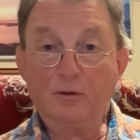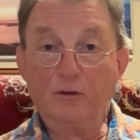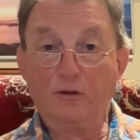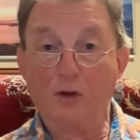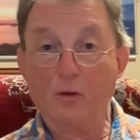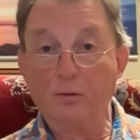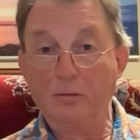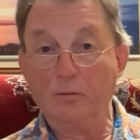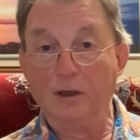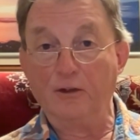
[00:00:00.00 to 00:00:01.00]

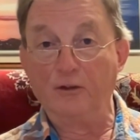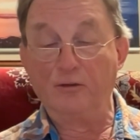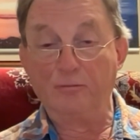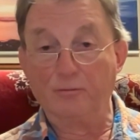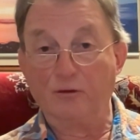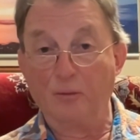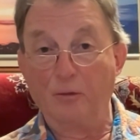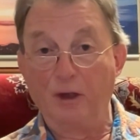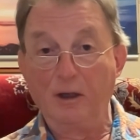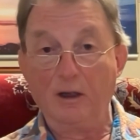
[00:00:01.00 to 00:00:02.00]
So it's
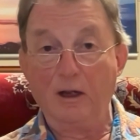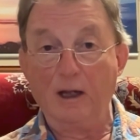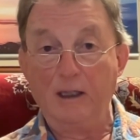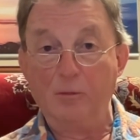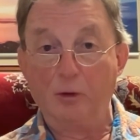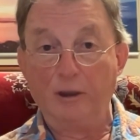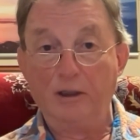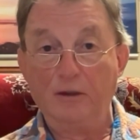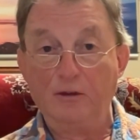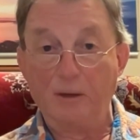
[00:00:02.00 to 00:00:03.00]
something anybody
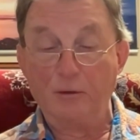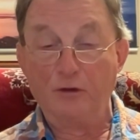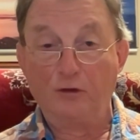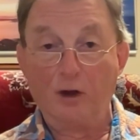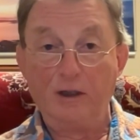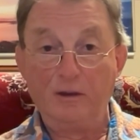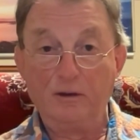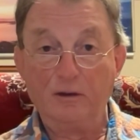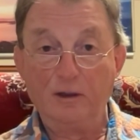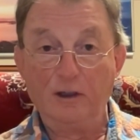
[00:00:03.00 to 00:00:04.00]
can demonstrate,
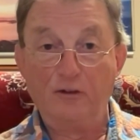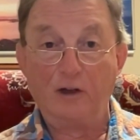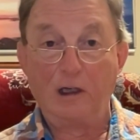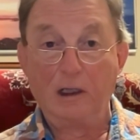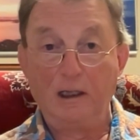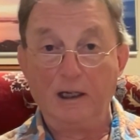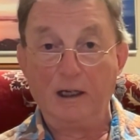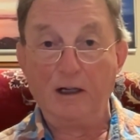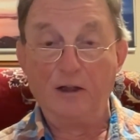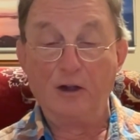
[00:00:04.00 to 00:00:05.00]
and it's a
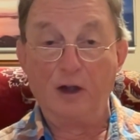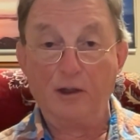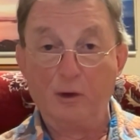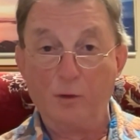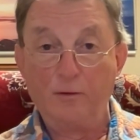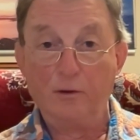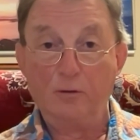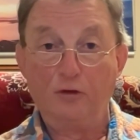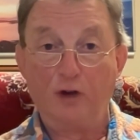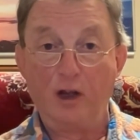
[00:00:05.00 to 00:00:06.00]
clear and
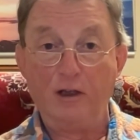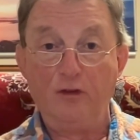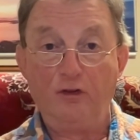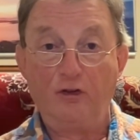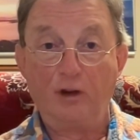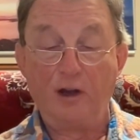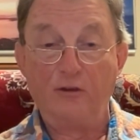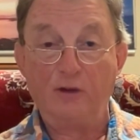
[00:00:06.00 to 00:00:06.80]
unequivocal change as